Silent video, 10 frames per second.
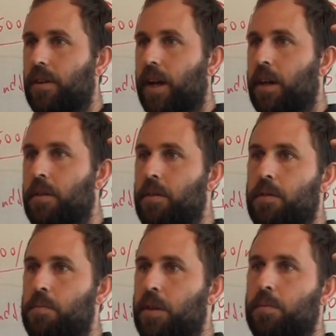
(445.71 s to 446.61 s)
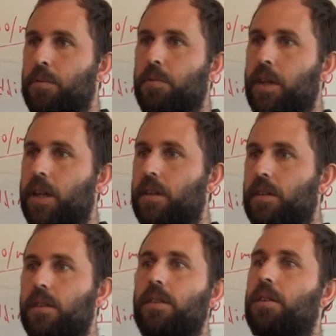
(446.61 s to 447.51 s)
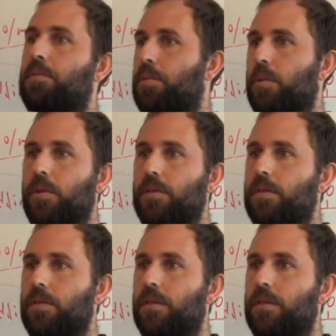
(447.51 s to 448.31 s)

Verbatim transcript: and then there's people that afford